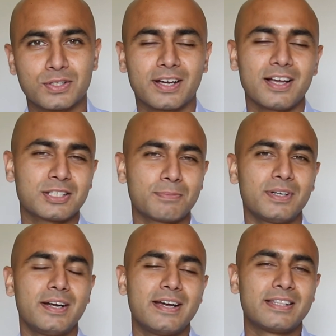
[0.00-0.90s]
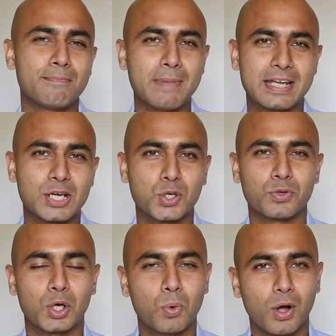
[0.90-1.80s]
the customer, they're making sure
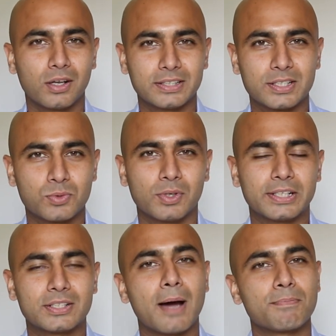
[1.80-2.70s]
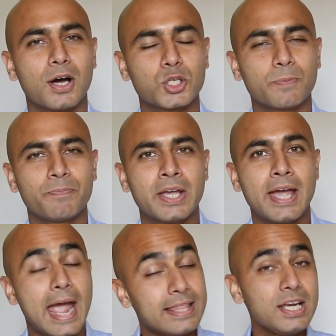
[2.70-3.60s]
the quality is really top notch.
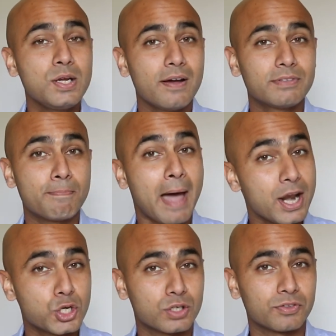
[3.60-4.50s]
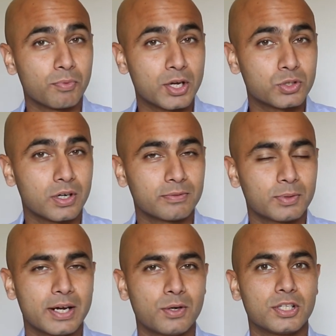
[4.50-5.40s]
And then you have the manager of the restaurant,
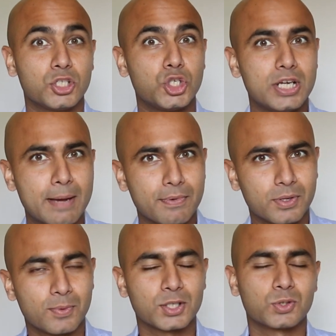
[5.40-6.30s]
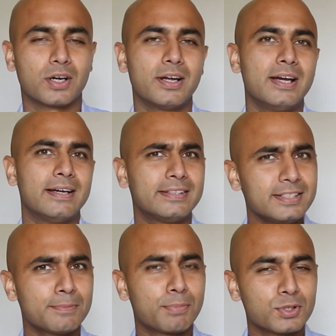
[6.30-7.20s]
right? Or the GM of the restaurant. This is
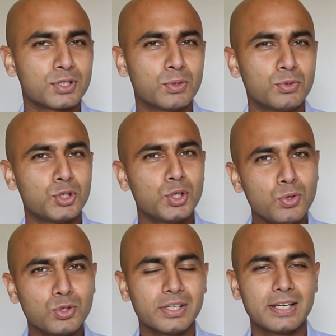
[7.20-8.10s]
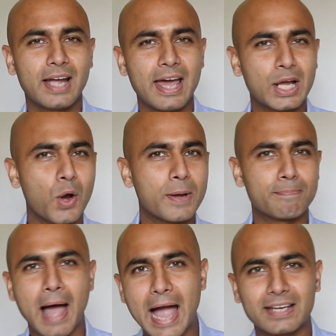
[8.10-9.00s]
the person who's usually kind of
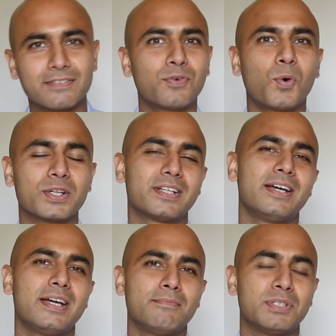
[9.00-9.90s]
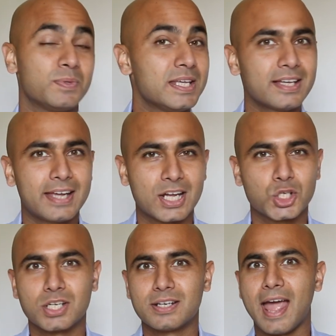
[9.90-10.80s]
going back and forth between the
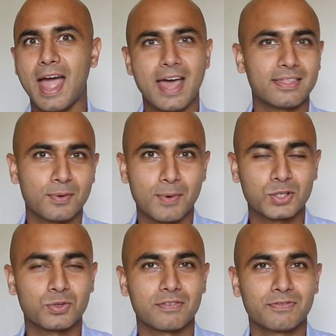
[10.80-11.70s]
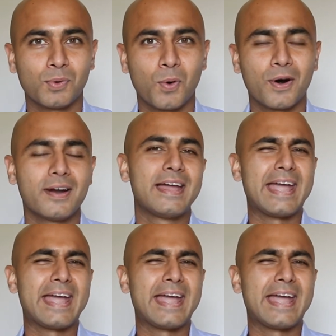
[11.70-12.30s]
kitchen and the restaurant floor,